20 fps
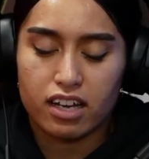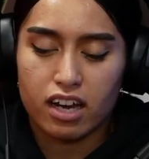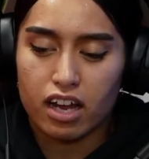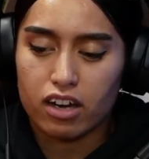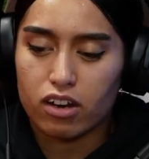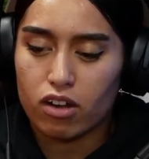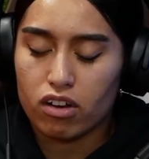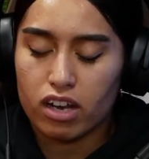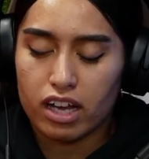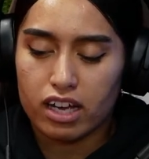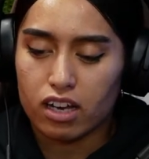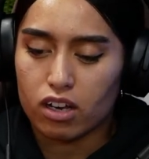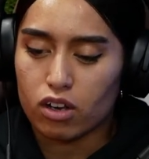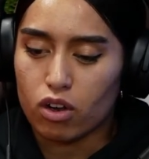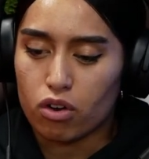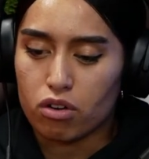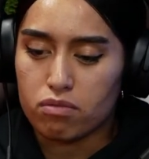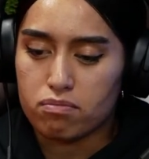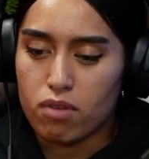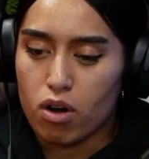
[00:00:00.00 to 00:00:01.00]
And I know, like, a
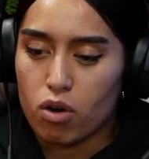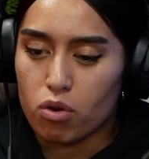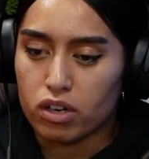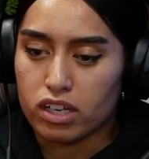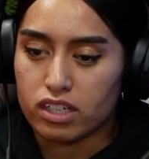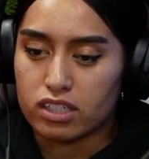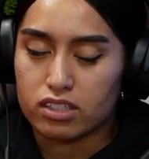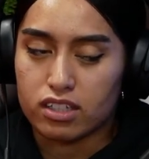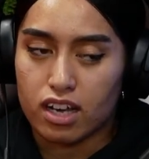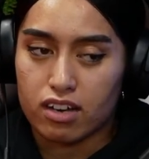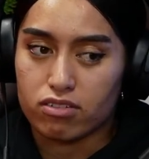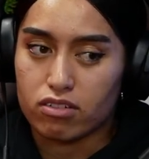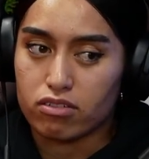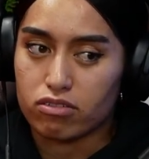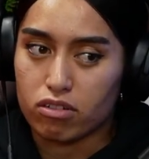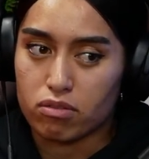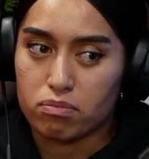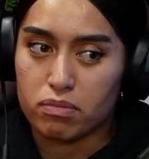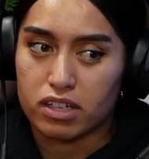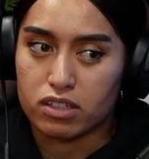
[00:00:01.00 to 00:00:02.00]
lot of Māori suffer
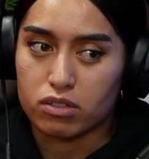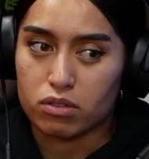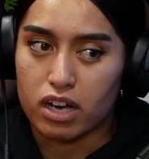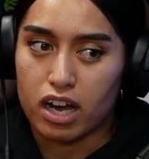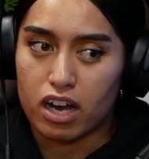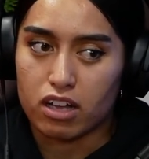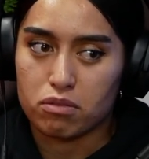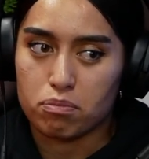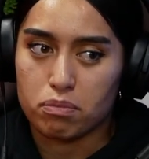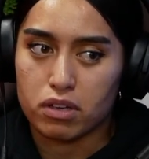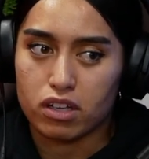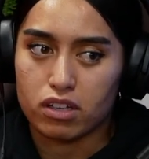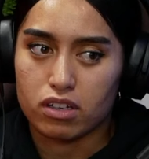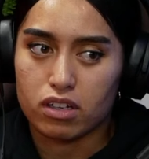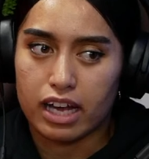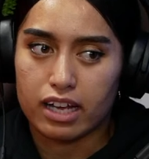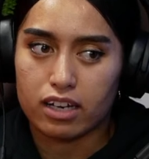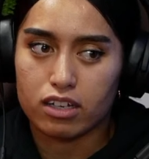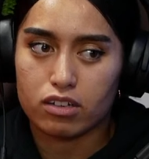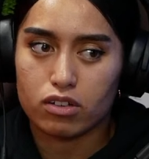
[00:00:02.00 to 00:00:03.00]
from mental health,
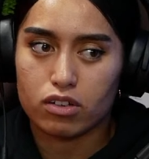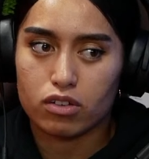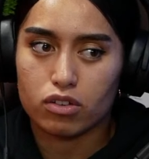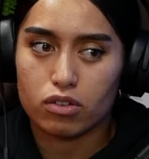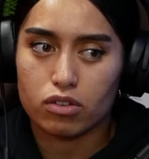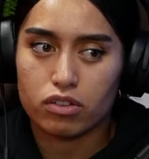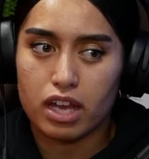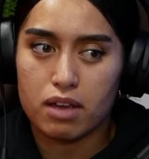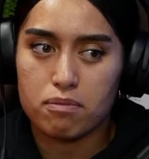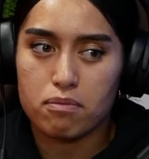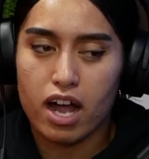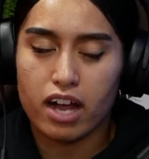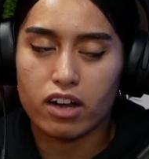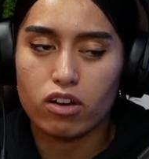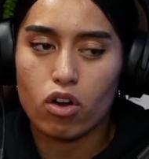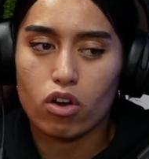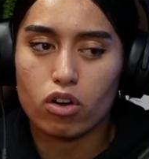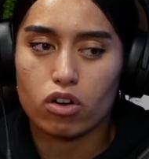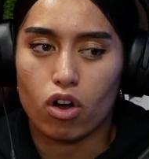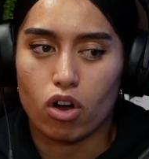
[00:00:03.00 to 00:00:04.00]
they
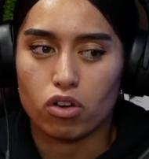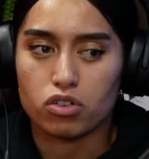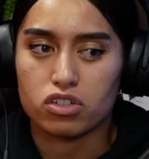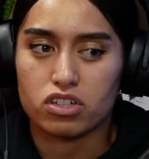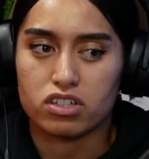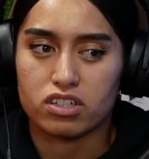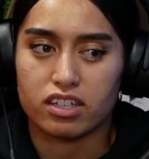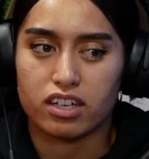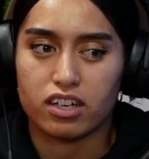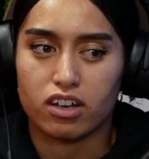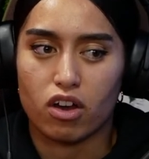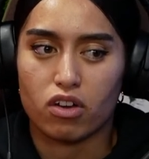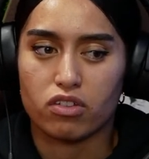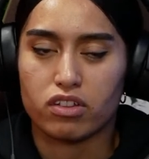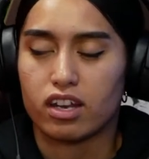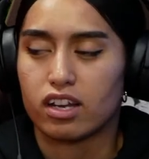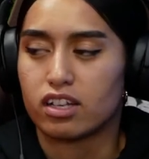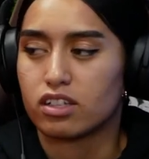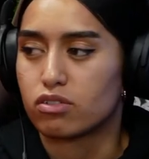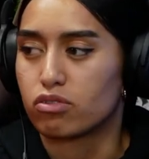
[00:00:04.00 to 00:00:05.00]
might not consciously know
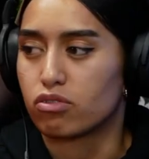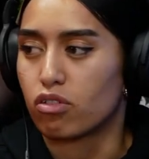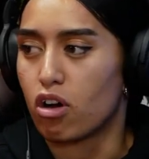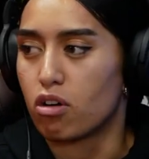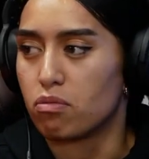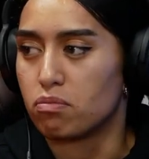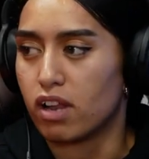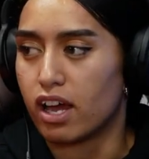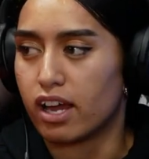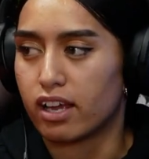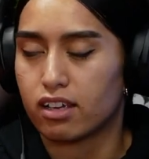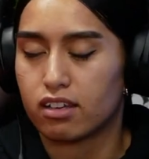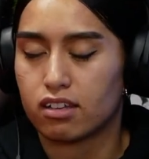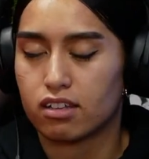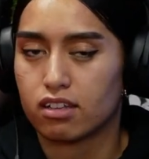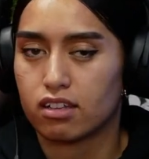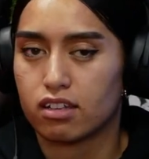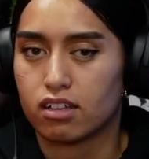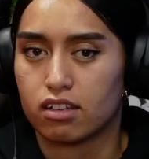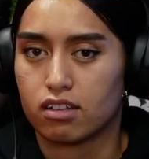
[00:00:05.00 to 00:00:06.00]
that it's from,
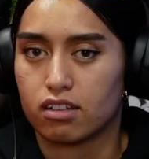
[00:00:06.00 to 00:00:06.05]
like